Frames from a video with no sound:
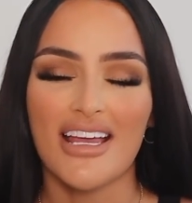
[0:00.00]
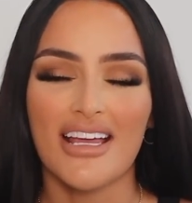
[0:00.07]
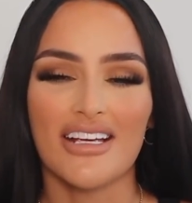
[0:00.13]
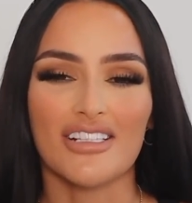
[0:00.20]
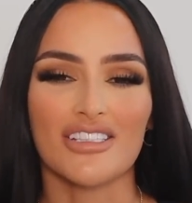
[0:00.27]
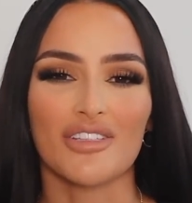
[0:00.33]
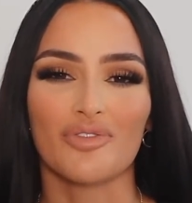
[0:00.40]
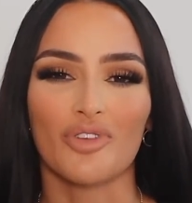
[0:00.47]

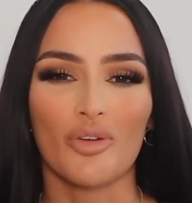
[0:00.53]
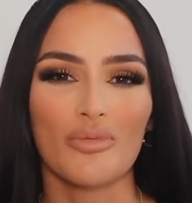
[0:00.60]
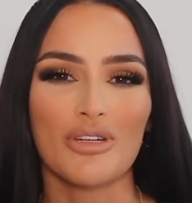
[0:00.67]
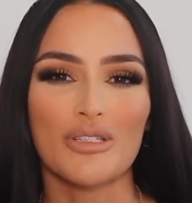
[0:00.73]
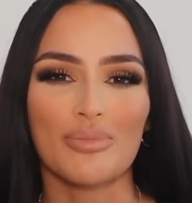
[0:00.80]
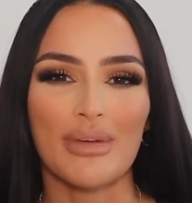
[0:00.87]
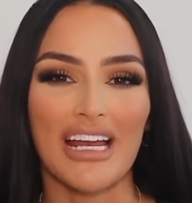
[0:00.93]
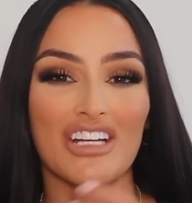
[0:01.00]
because the formula
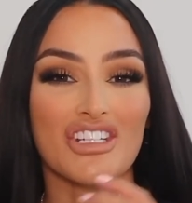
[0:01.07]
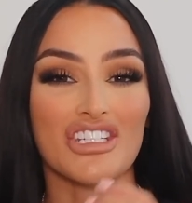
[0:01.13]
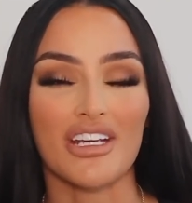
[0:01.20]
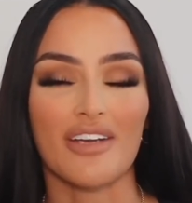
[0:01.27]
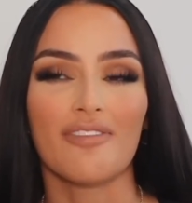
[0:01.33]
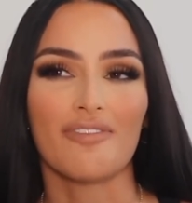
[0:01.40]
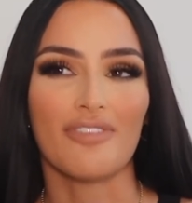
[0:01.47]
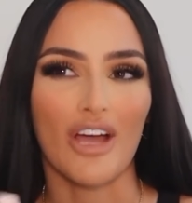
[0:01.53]
has been actually
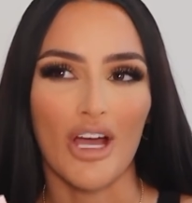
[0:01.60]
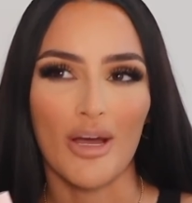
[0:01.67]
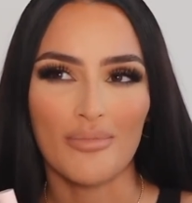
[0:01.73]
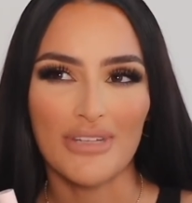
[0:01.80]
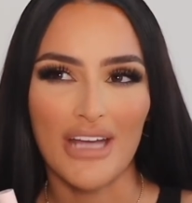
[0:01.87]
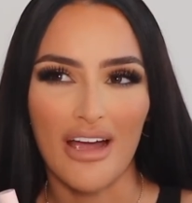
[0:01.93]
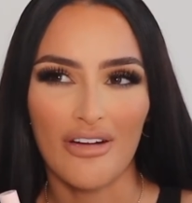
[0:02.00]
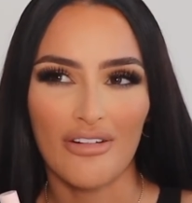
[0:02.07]
confirmed
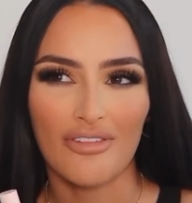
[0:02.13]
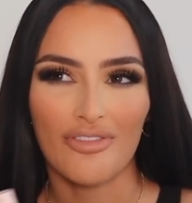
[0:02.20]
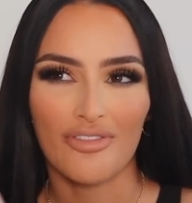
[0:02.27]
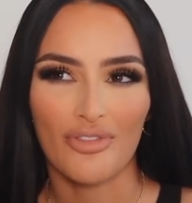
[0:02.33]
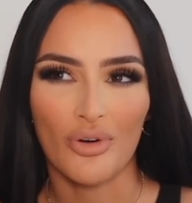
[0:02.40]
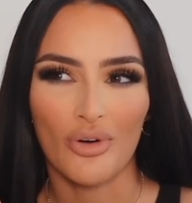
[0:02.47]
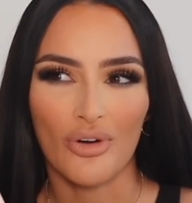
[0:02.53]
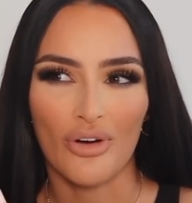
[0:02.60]
now
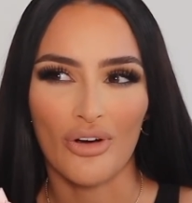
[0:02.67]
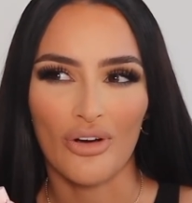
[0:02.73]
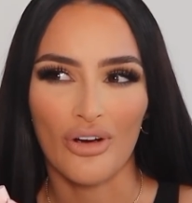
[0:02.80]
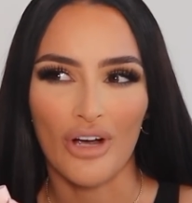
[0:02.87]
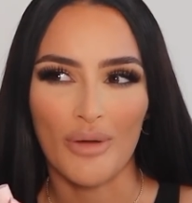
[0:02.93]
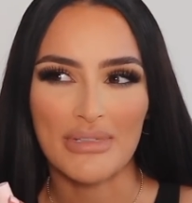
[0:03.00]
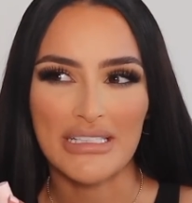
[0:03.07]
for, I would